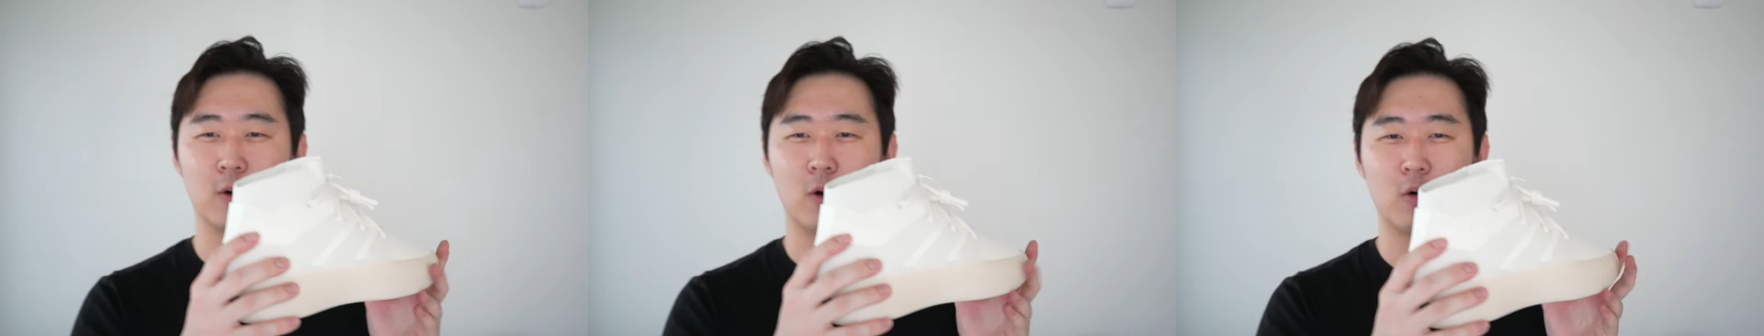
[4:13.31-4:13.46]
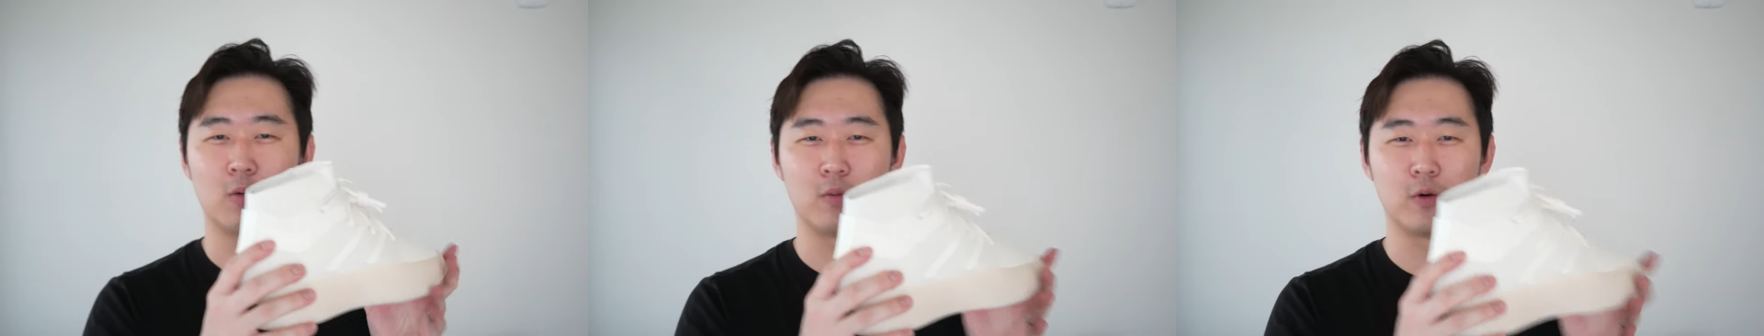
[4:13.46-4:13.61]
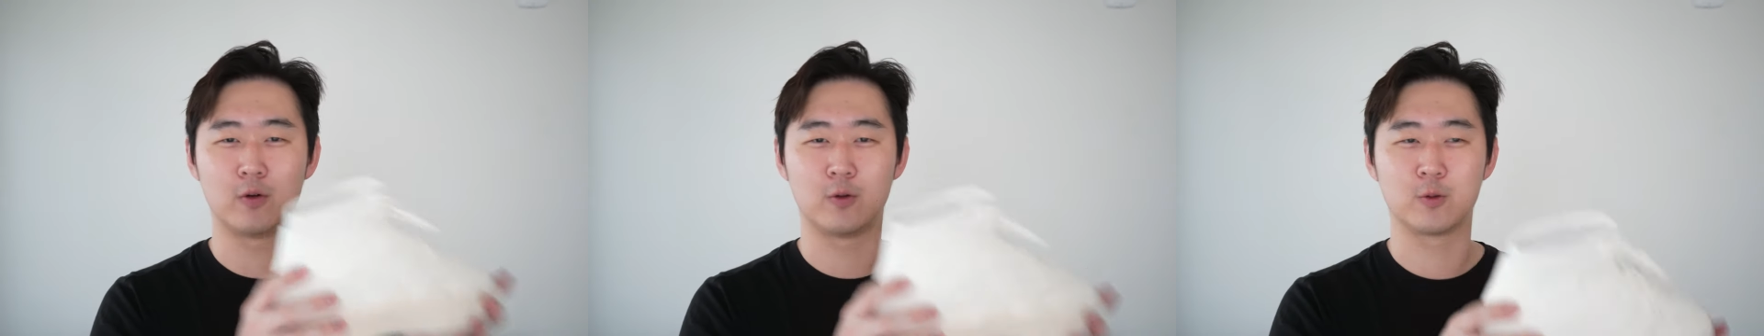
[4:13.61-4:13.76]

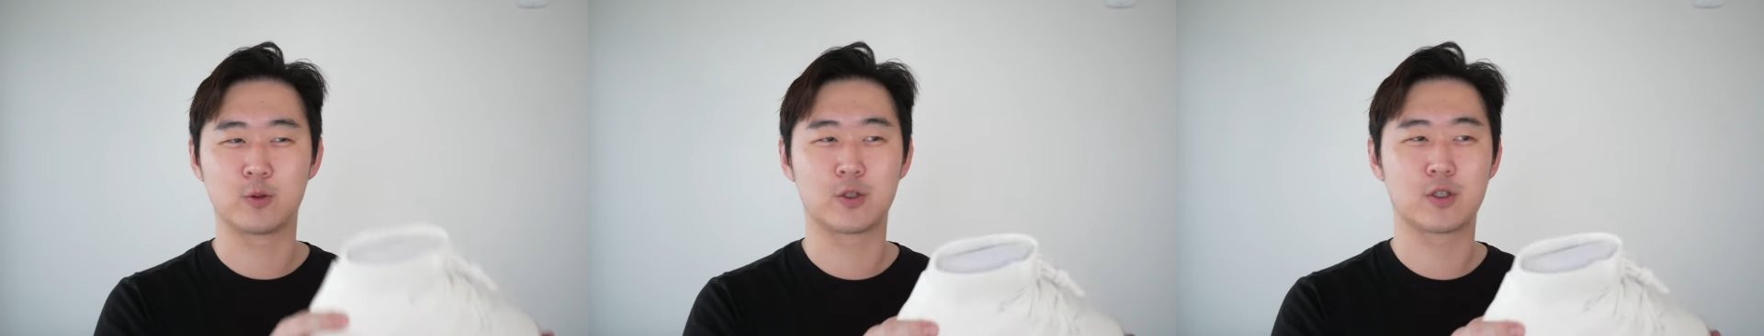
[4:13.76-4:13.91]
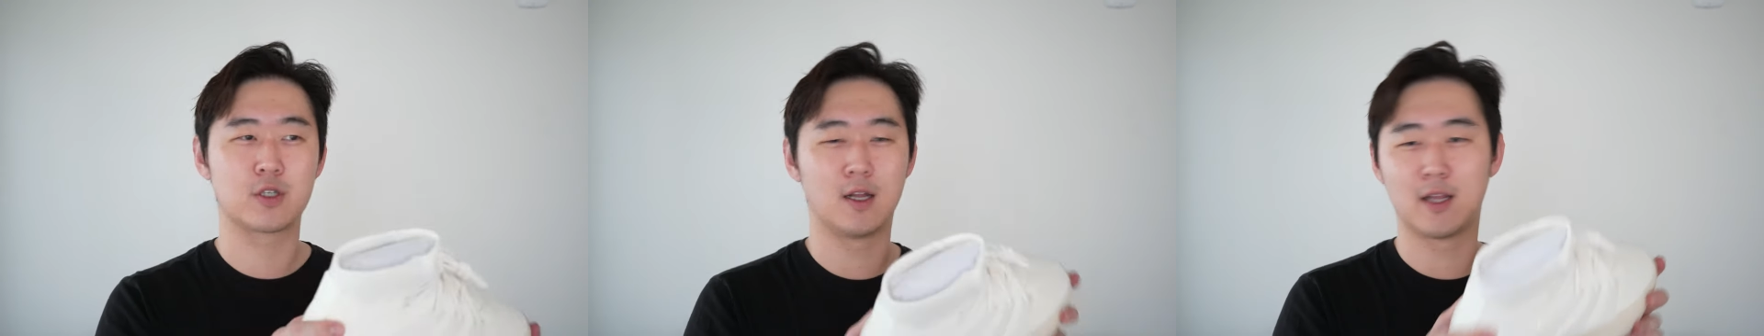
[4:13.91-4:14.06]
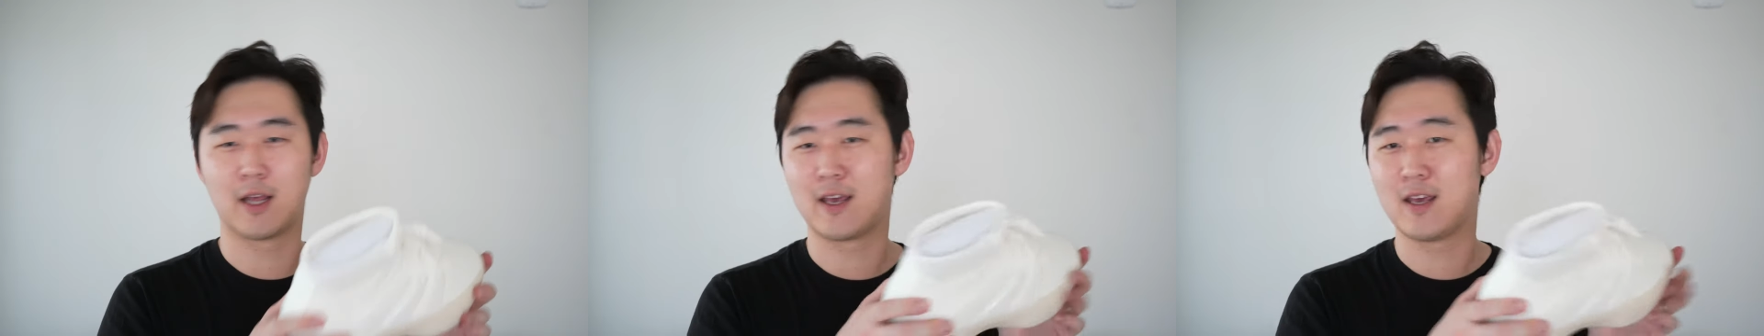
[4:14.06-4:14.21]

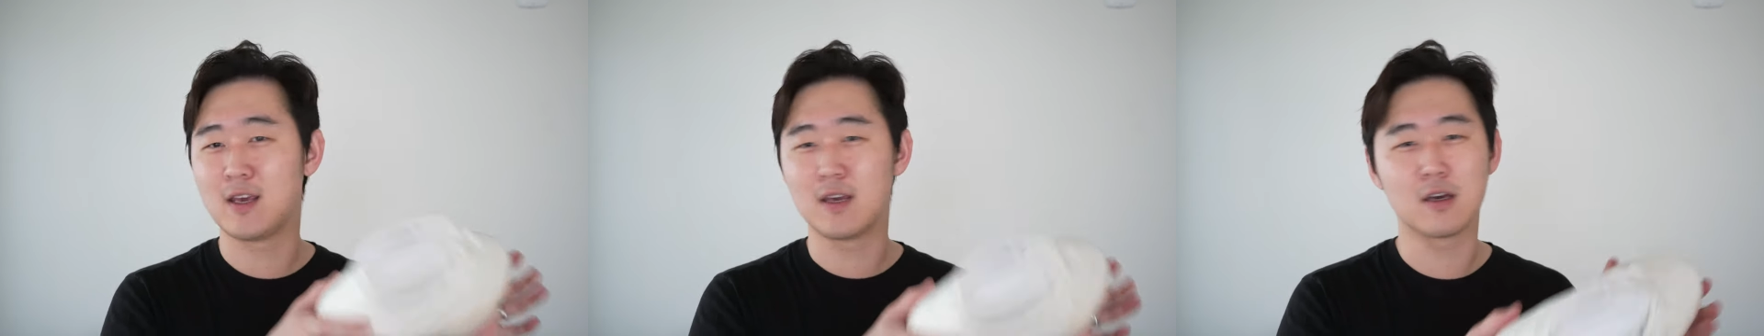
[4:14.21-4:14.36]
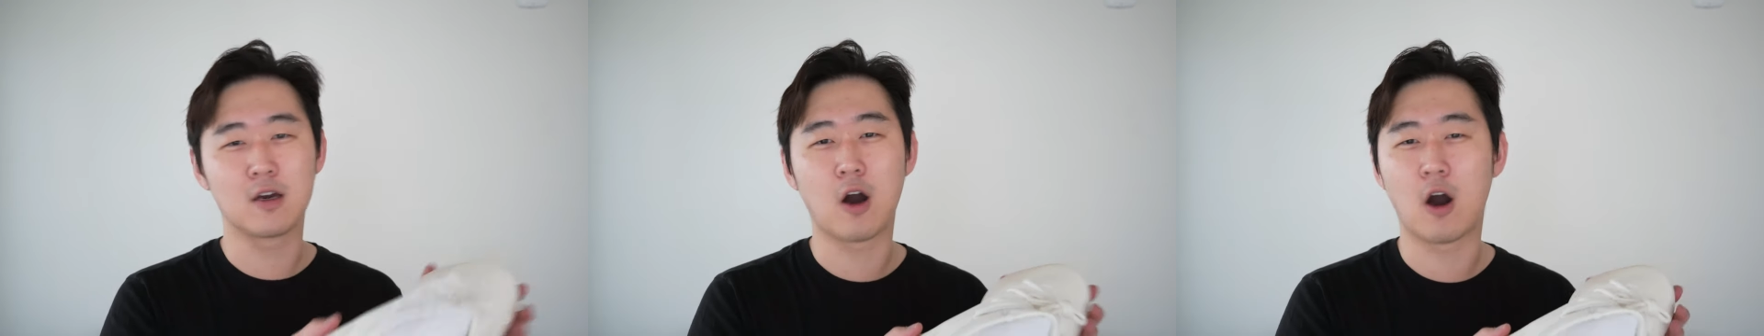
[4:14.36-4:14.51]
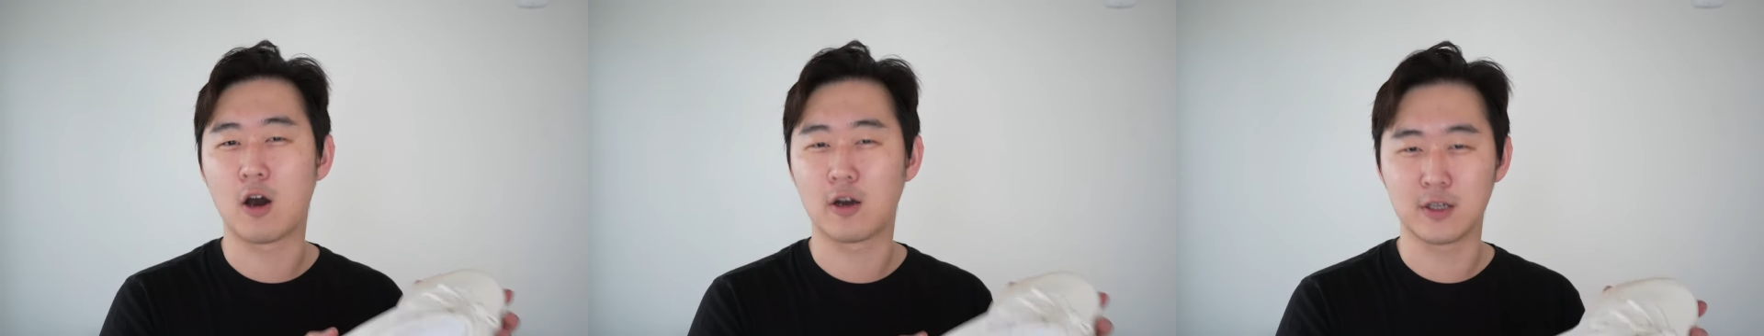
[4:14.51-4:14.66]
almost like
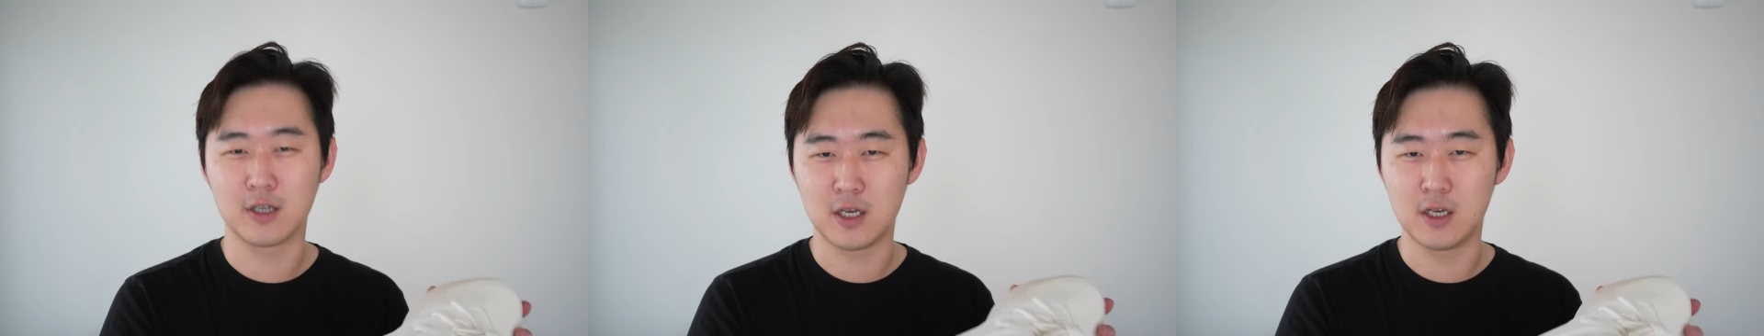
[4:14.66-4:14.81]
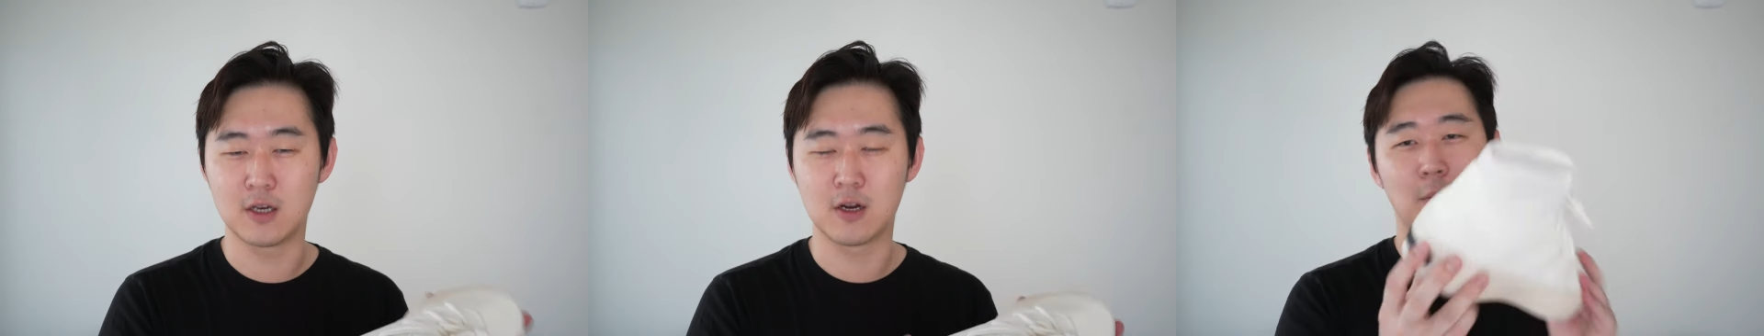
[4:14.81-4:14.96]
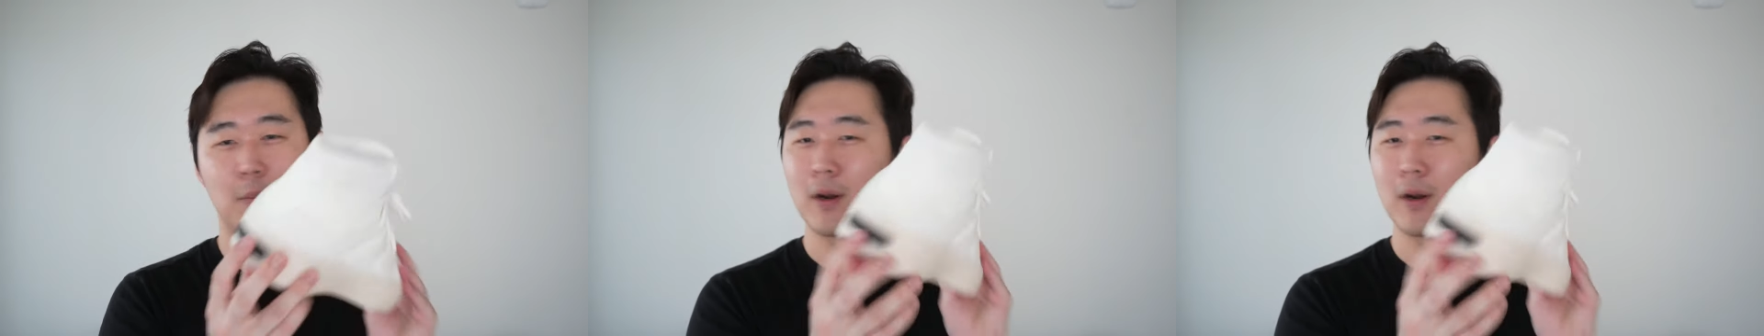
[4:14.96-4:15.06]
incognito.